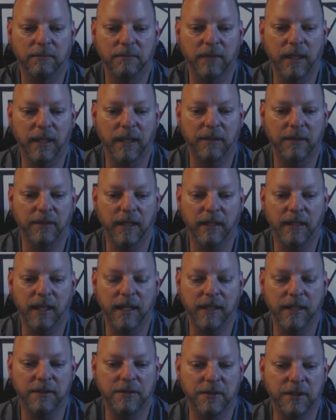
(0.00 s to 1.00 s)
Like I said,
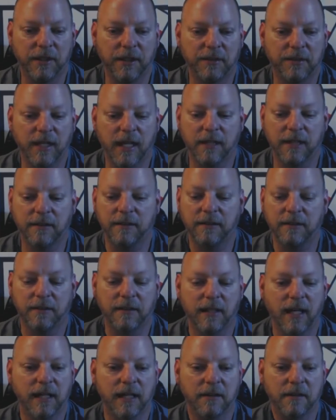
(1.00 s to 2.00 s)
I just got
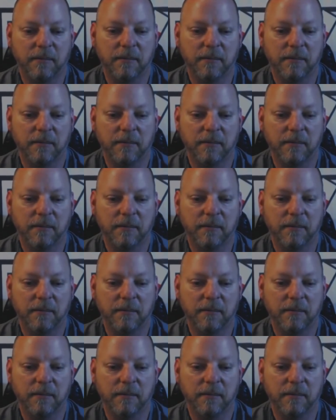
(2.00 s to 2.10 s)
this out of the